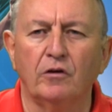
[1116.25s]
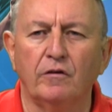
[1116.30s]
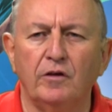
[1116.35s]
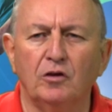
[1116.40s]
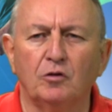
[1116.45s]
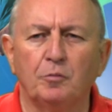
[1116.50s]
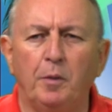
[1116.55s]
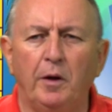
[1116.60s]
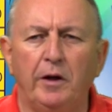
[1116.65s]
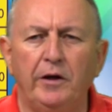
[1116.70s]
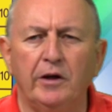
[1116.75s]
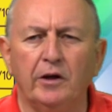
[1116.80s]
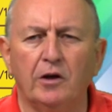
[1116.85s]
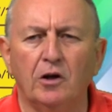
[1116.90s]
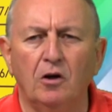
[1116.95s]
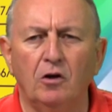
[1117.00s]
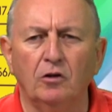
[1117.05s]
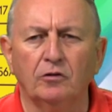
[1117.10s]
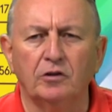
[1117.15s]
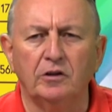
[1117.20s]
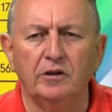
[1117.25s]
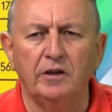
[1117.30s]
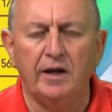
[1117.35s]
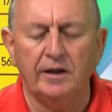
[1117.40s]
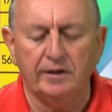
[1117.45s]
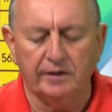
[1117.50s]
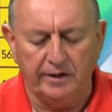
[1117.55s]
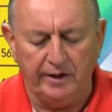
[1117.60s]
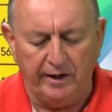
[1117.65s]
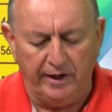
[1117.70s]
I think there's plenty of goals in
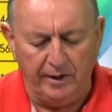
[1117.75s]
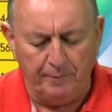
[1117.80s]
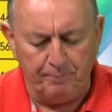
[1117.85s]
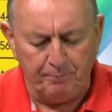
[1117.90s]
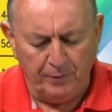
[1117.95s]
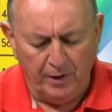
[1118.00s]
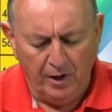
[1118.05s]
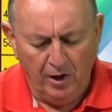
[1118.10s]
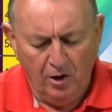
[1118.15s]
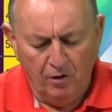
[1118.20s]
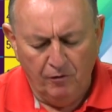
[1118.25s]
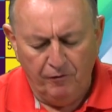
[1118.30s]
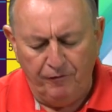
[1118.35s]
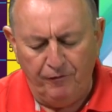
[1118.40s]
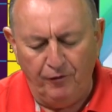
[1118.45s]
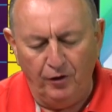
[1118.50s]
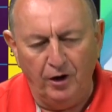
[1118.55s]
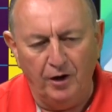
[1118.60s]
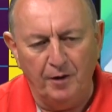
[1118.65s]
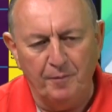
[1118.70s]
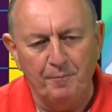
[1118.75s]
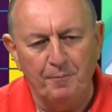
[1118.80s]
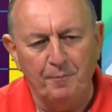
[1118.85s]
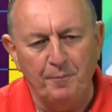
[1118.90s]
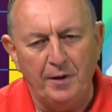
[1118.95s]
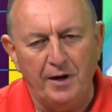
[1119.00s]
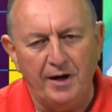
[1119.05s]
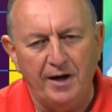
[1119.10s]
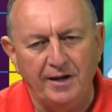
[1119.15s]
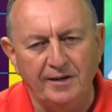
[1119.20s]
that game.
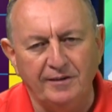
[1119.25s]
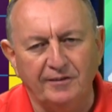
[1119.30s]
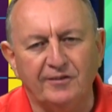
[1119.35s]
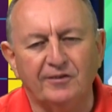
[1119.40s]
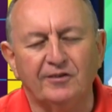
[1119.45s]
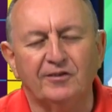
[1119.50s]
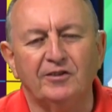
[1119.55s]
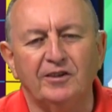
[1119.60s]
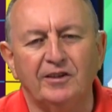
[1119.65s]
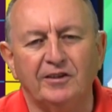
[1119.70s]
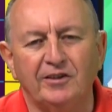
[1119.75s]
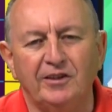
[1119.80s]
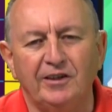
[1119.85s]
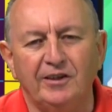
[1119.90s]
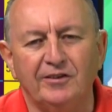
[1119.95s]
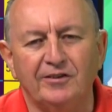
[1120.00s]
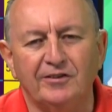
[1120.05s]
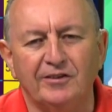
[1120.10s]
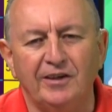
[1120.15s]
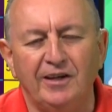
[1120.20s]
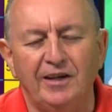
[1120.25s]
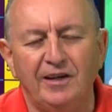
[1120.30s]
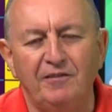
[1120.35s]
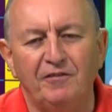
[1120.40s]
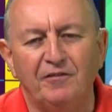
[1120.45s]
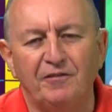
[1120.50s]
Fulham Man City, Steve.